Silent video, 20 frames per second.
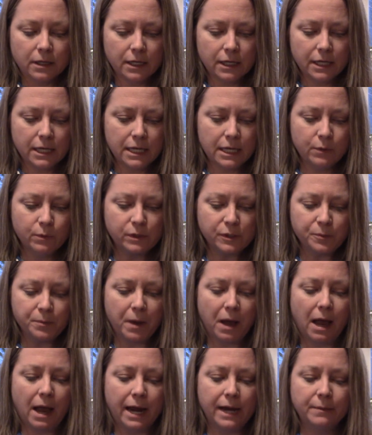He was
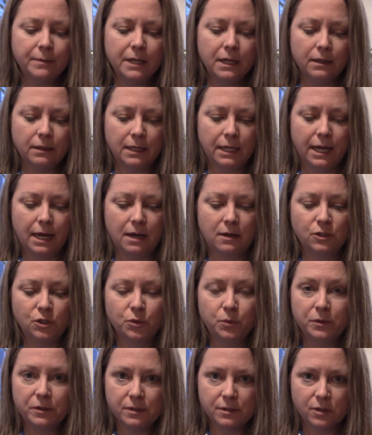behind me on the couch
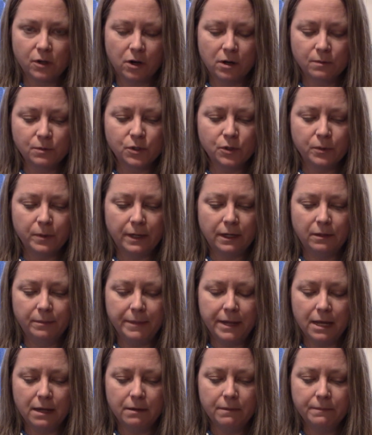with his arms around
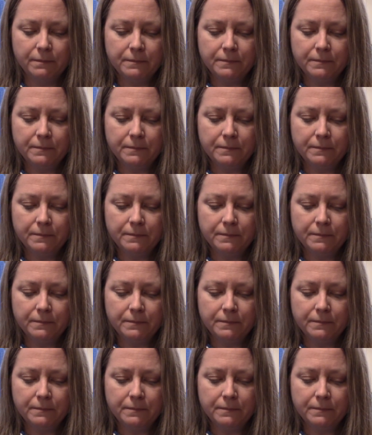me.